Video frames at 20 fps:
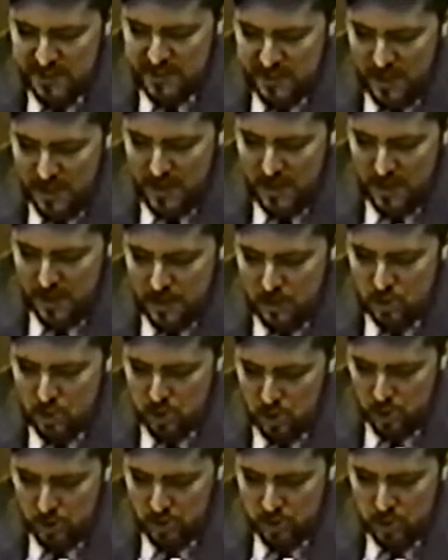of state and
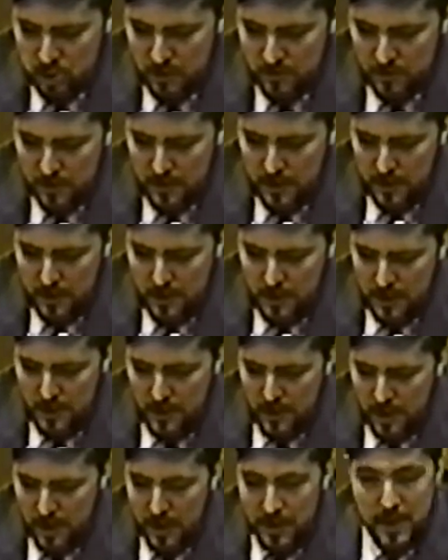church.
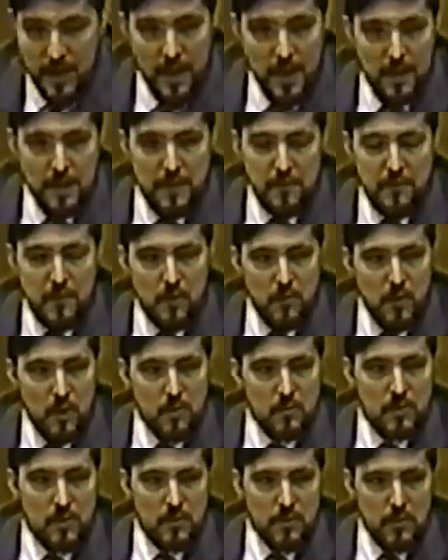And again, if you'll
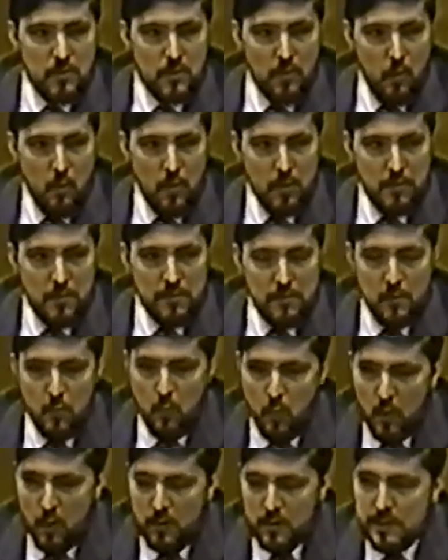note the order of
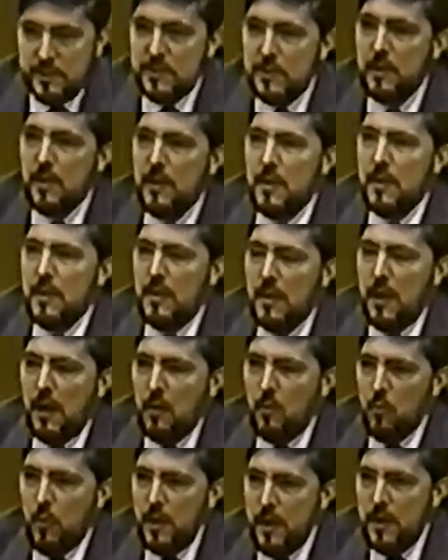the words,
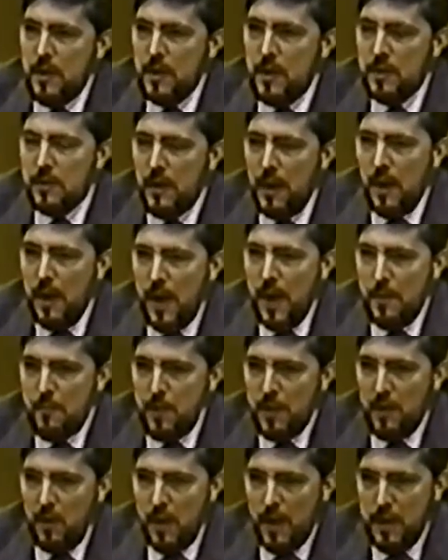uh, we uh,
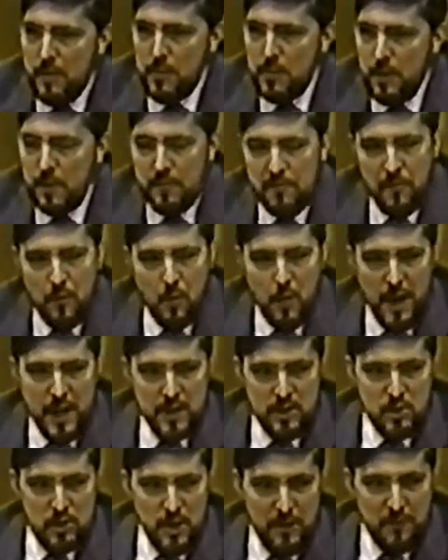have been laboring for
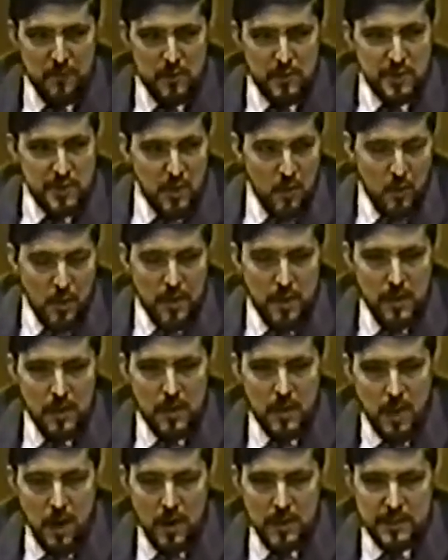a
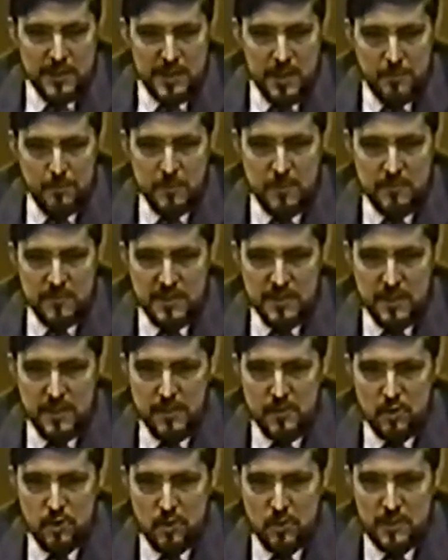Jeffersonian concept of
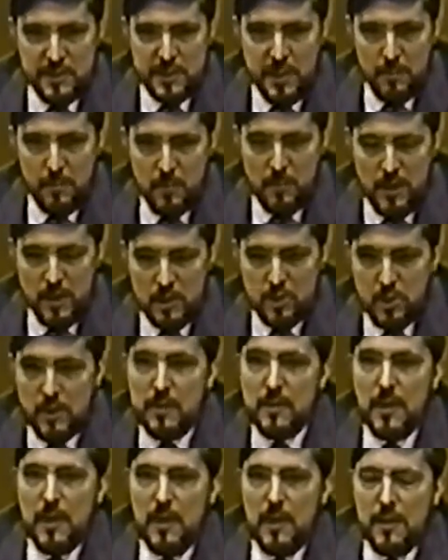state church
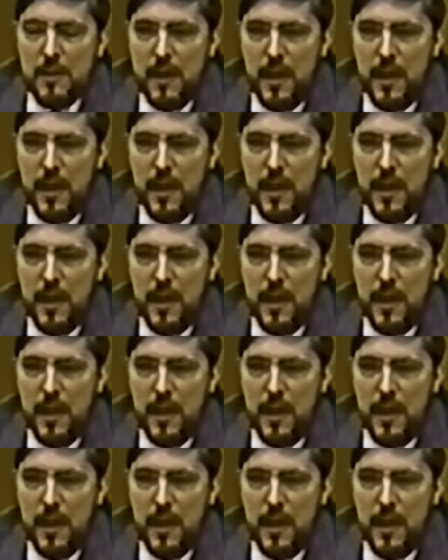separation,